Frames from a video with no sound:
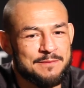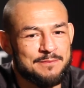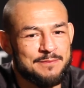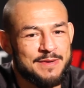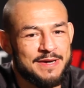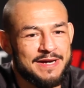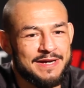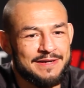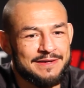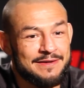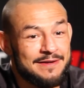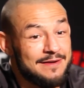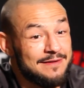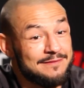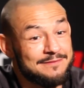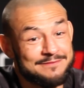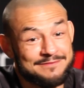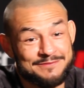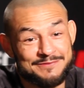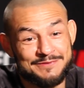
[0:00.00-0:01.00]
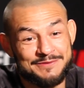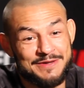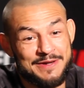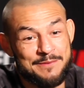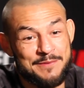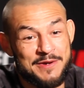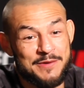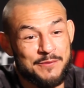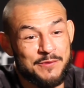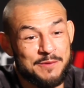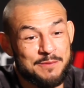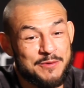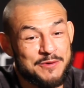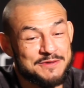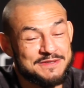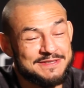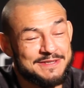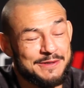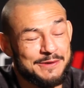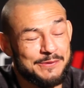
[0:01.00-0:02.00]
but, yeah, I mean, we're
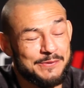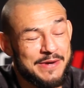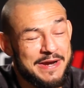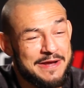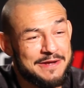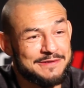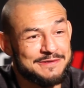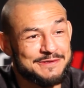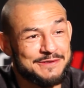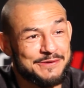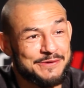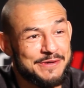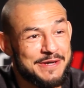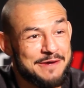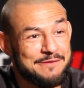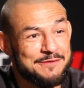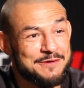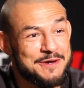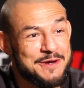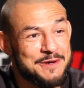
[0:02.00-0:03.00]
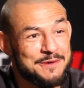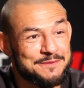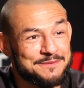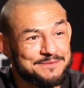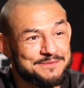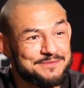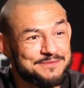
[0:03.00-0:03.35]
both still around, so you never know.